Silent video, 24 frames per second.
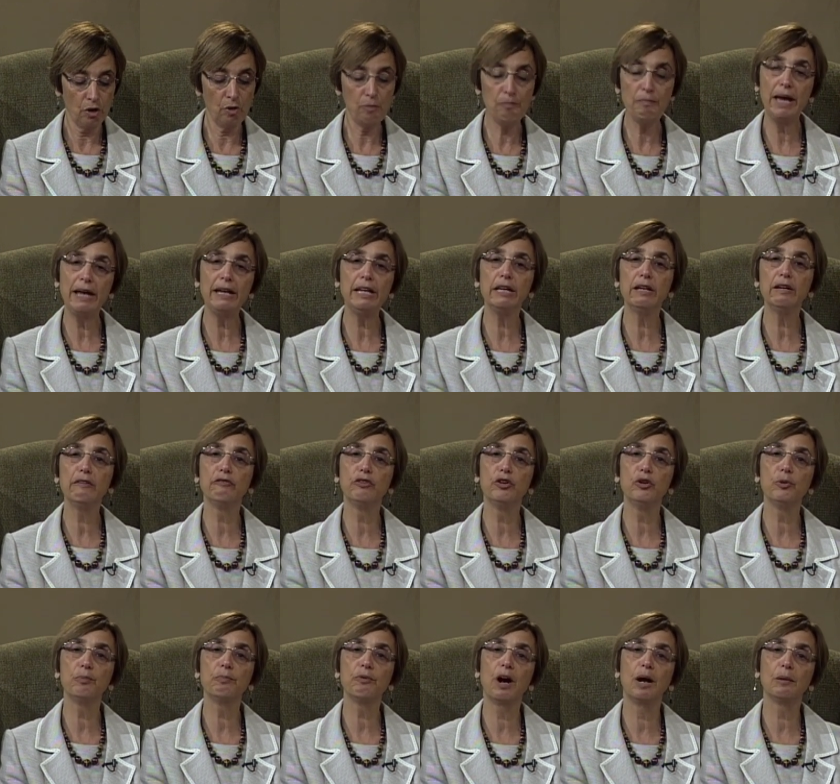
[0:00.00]
who many of
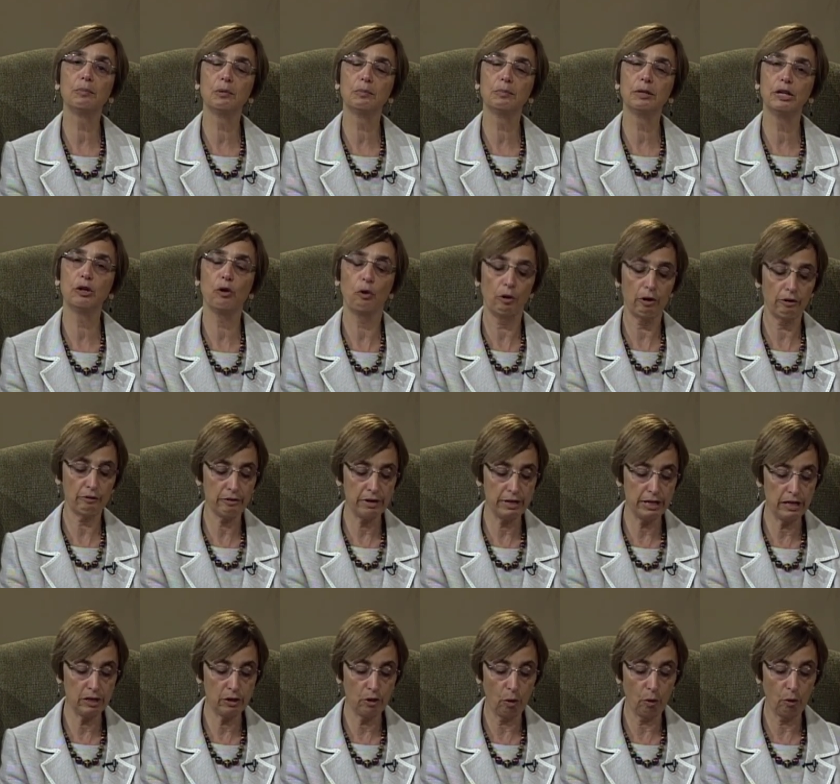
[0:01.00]
you probably
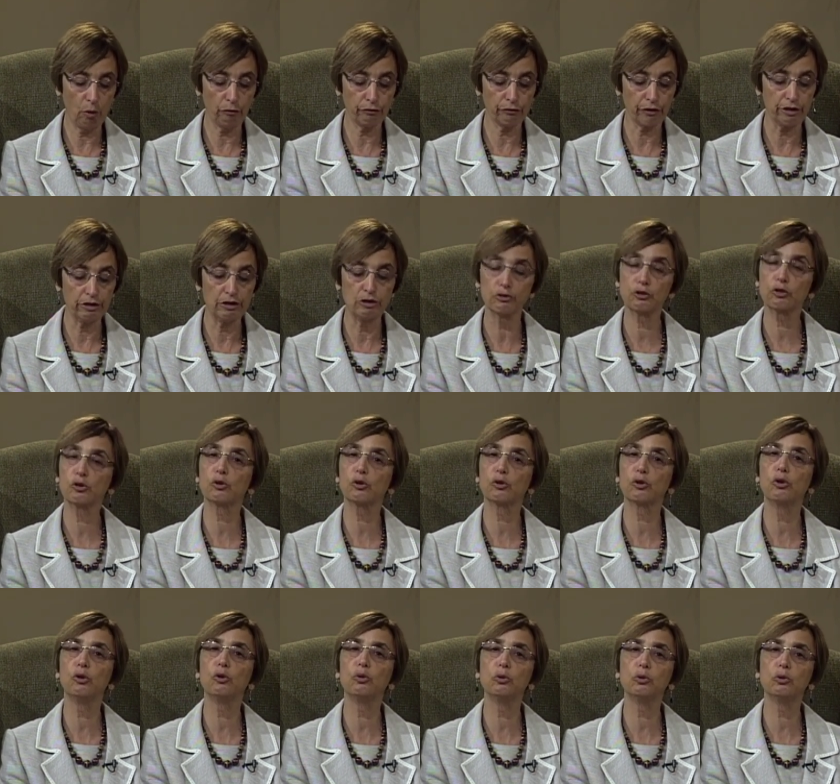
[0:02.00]
already know for his
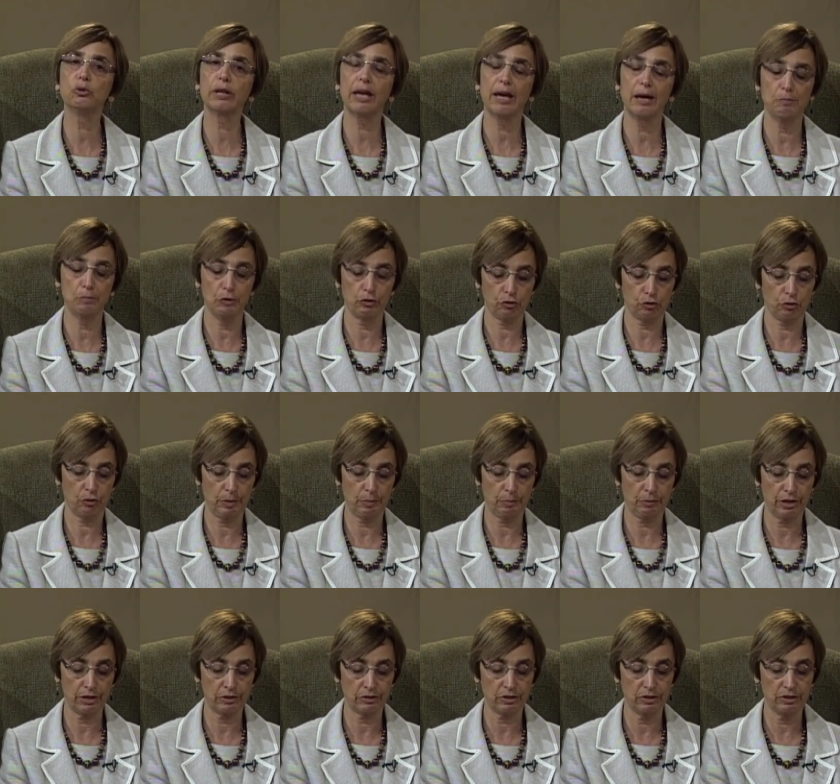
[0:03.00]
cool chemistry
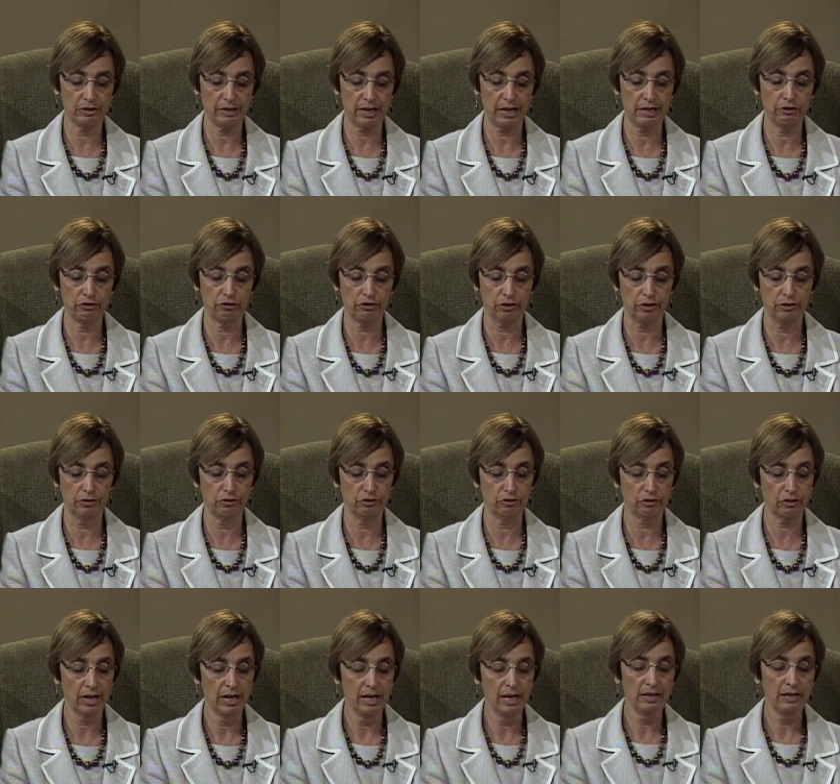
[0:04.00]
presentations